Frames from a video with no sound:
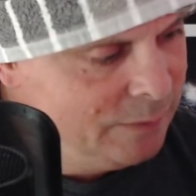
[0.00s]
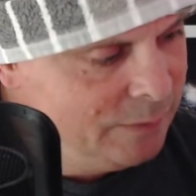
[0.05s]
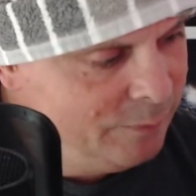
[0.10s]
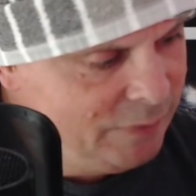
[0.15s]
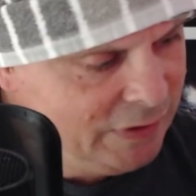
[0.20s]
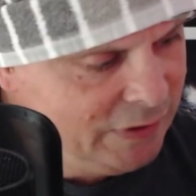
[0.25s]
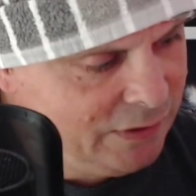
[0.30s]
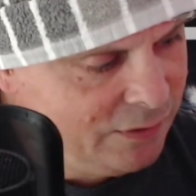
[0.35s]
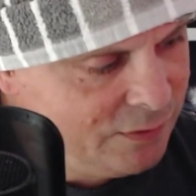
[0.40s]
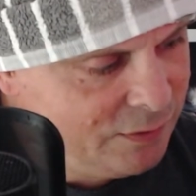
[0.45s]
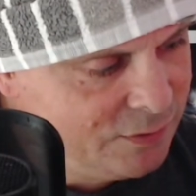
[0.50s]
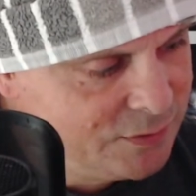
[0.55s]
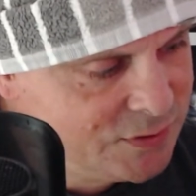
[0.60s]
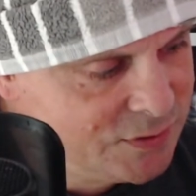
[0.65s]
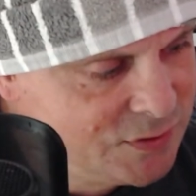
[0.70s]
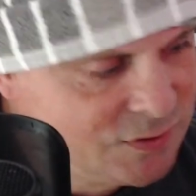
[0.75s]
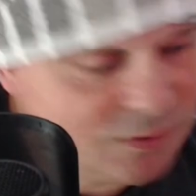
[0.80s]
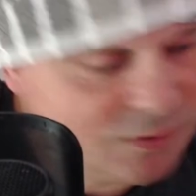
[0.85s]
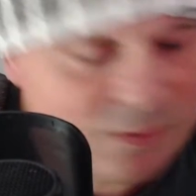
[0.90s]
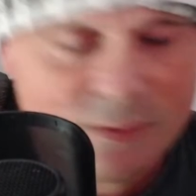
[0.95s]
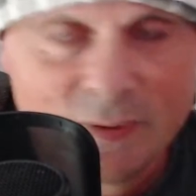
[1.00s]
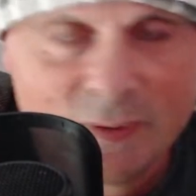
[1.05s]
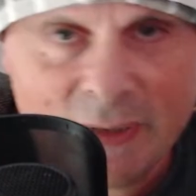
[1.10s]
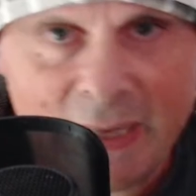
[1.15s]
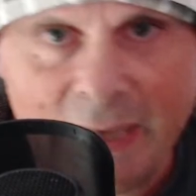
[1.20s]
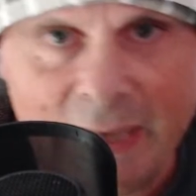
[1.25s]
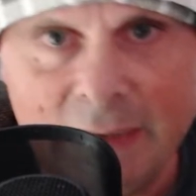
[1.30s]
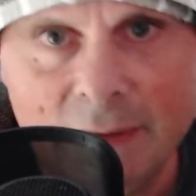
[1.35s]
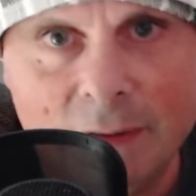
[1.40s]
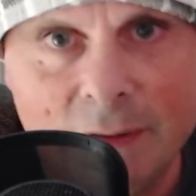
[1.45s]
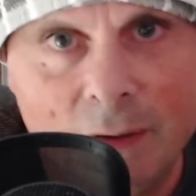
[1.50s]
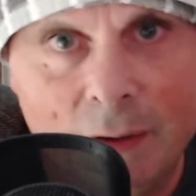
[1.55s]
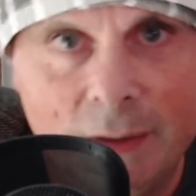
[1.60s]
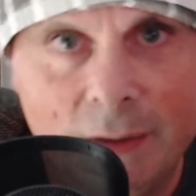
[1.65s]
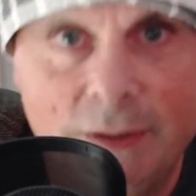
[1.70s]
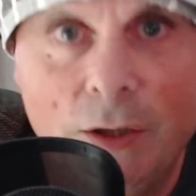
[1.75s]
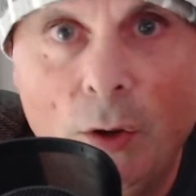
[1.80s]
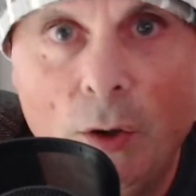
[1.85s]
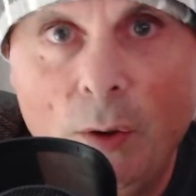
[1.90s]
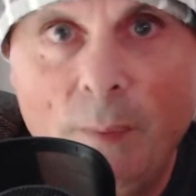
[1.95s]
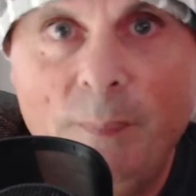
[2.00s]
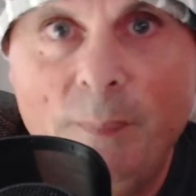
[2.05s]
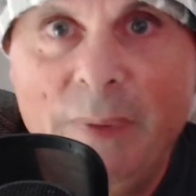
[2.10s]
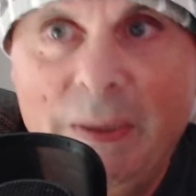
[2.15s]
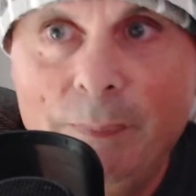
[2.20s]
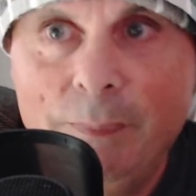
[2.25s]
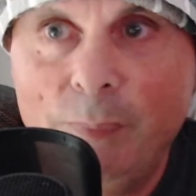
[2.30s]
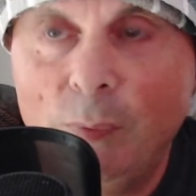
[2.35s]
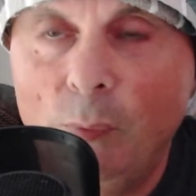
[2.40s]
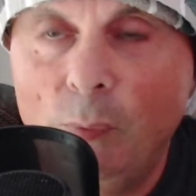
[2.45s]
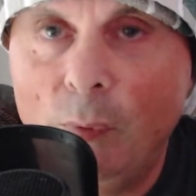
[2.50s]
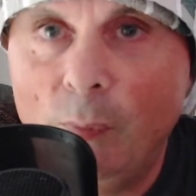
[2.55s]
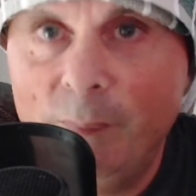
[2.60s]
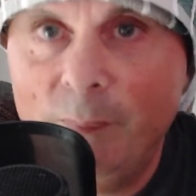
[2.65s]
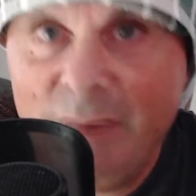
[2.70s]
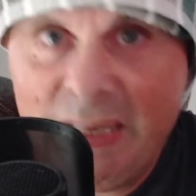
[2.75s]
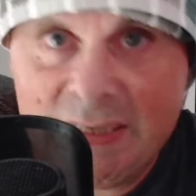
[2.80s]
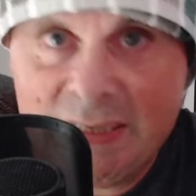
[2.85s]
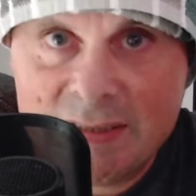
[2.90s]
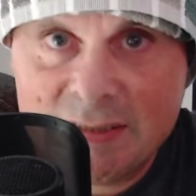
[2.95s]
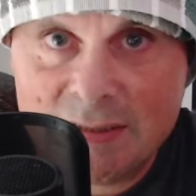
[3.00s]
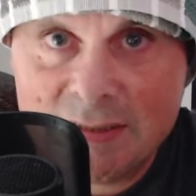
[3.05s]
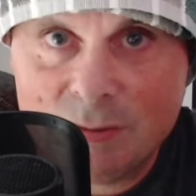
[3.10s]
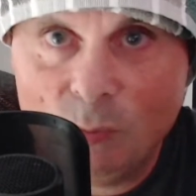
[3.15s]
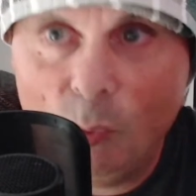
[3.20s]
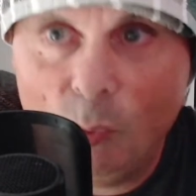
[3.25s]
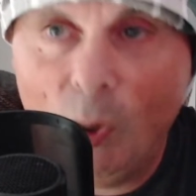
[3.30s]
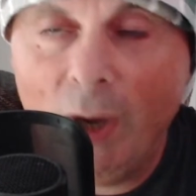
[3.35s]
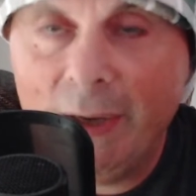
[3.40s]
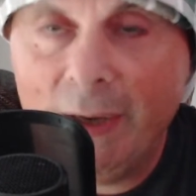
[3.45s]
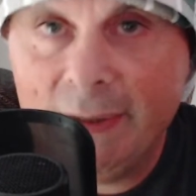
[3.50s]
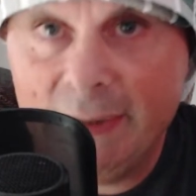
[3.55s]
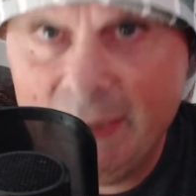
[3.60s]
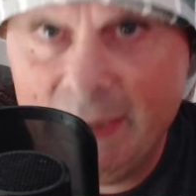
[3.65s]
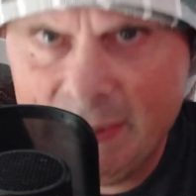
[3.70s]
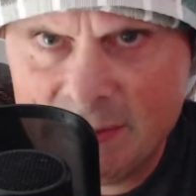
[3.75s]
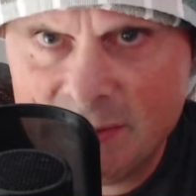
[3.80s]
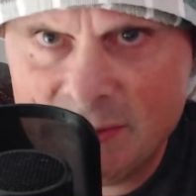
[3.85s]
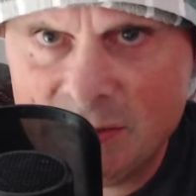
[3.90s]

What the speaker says: because then I know people will miss why there's...